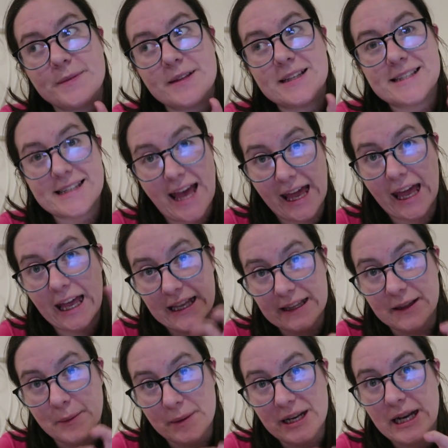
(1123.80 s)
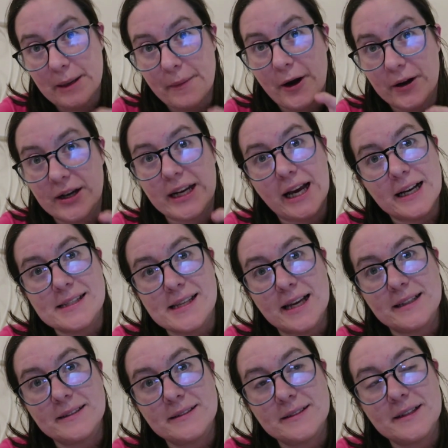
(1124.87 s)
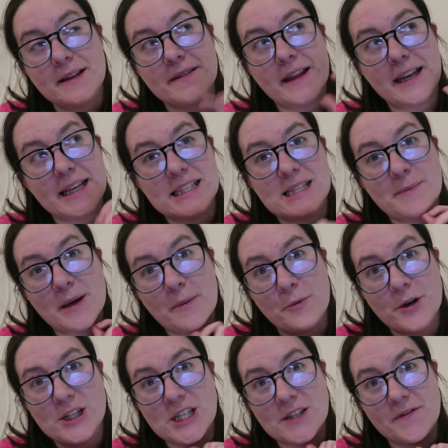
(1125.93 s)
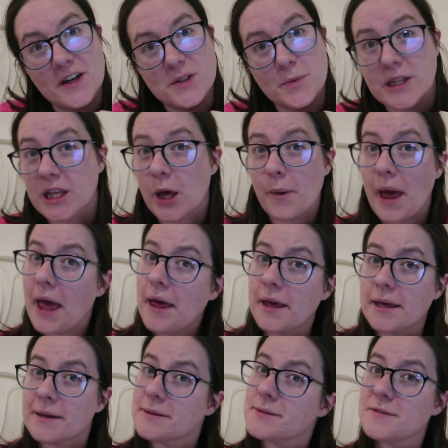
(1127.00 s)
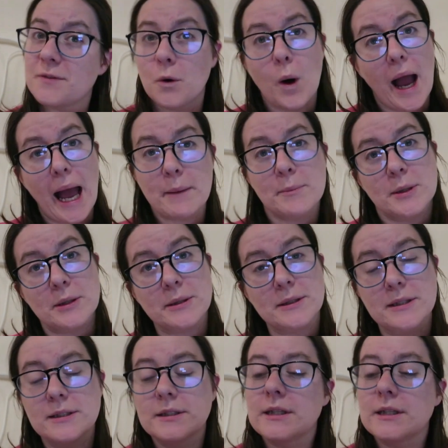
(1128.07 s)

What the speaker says: saying them in an American accent. There needs to be a British version where they go, hey, it's for Apple.